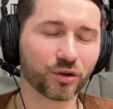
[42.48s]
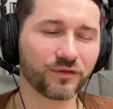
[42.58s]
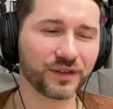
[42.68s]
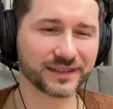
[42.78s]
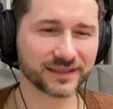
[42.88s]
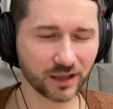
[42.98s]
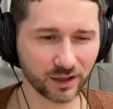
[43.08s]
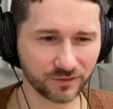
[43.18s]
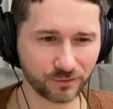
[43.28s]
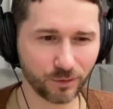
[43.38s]
first
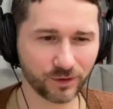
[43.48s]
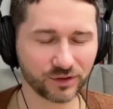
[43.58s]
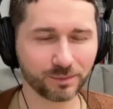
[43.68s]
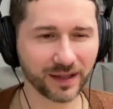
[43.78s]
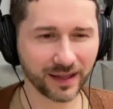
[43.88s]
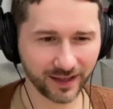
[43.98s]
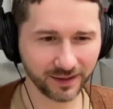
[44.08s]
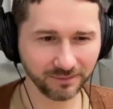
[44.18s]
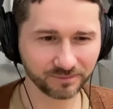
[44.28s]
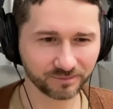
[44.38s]
love was
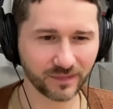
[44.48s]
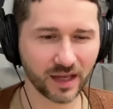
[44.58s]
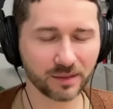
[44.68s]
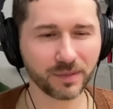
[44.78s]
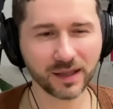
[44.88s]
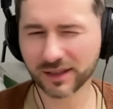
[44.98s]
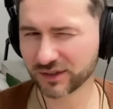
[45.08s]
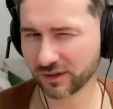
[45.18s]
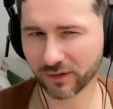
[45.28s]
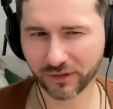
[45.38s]
ballet, and ballet
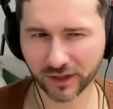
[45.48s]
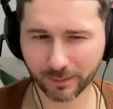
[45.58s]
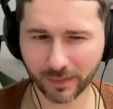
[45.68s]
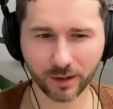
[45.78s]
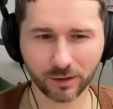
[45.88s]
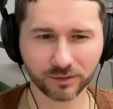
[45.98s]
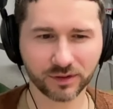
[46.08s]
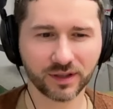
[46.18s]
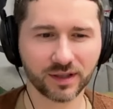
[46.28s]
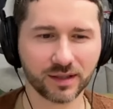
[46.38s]
is everything about
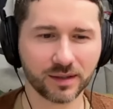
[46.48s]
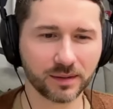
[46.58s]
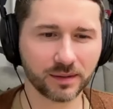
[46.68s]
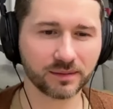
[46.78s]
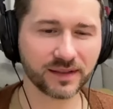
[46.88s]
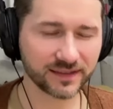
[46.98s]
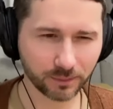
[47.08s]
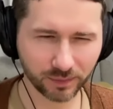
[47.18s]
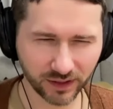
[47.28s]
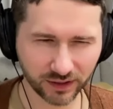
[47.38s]

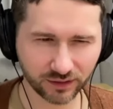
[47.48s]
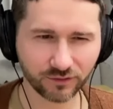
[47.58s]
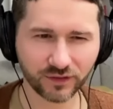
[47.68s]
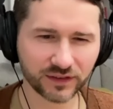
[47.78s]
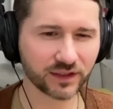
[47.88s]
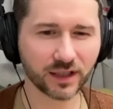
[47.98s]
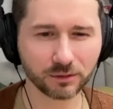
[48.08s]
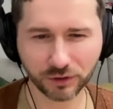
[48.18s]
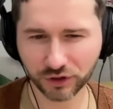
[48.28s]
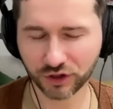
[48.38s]
discipline,
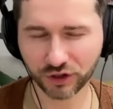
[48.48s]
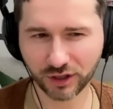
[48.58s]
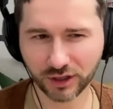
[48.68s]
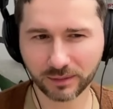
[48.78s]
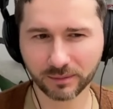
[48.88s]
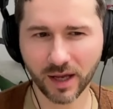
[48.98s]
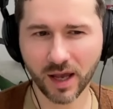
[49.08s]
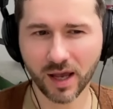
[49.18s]
physical regime,